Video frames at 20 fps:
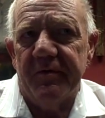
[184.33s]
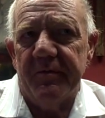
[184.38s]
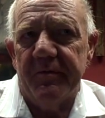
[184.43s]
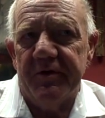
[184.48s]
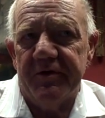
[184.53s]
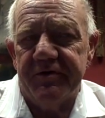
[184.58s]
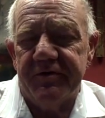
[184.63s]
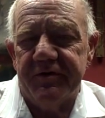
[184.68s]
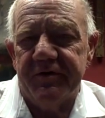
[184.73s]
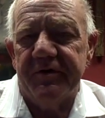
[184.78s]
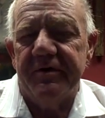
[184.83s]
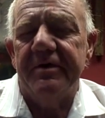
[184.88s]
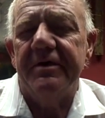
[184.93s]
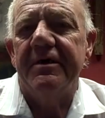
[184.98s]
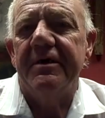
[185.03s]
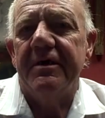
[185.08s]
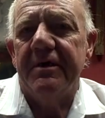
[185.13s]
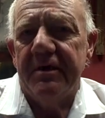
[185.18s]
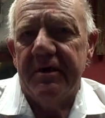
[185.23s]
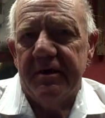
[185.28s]
mission
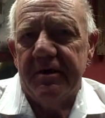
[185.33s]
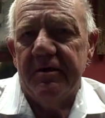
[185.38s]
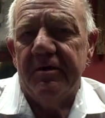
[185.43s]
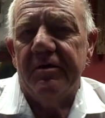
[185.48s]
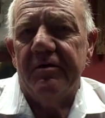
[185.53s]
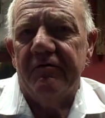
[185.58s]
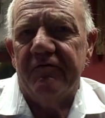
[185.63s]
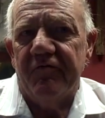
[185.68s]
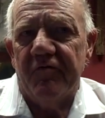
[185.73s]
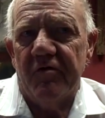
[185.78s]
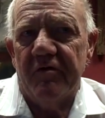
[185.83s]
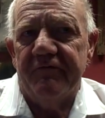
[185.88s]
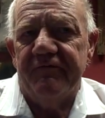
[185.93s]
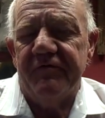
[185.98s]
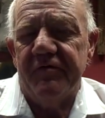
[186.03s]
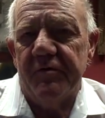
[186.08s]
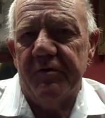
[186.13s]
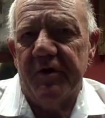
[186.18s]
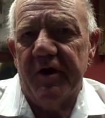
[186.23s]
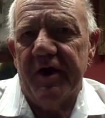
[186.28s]
for a
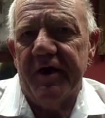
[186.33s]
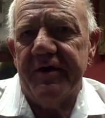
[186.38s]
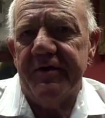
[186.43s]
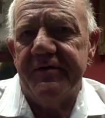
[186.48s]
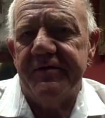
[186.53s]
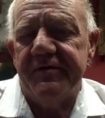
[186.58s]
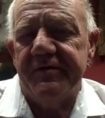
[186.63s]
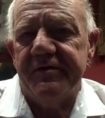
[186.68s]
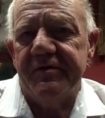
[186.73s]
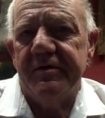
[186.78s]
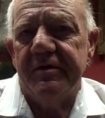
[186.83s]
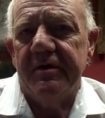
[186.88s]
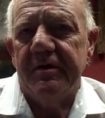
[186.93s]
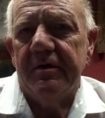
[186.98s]
few nights.